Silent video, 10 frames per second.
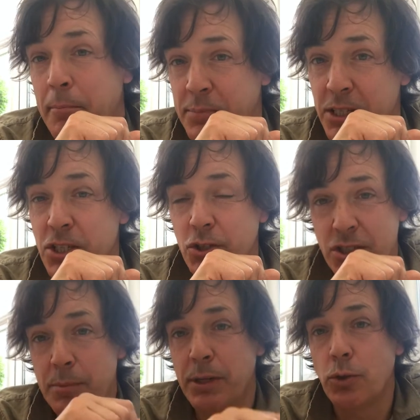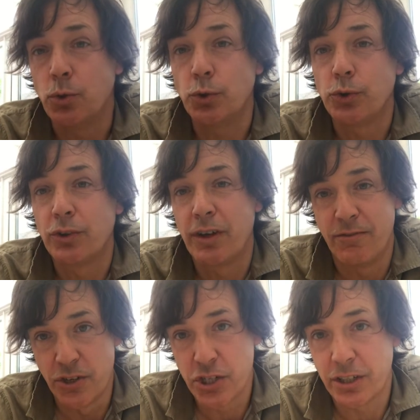this is simply called A
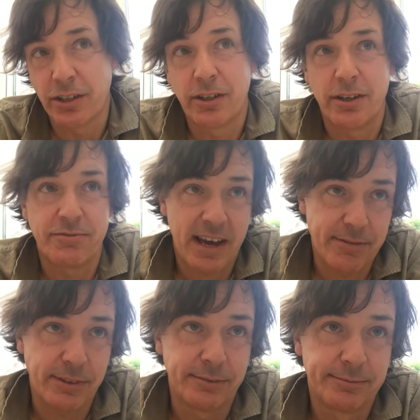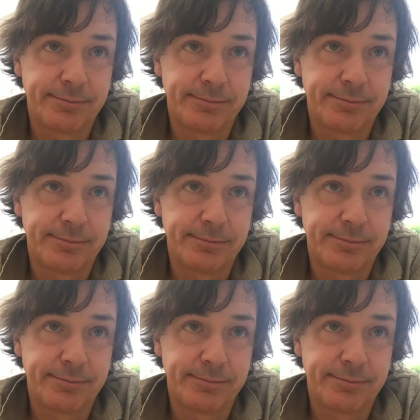Vision of Heaven.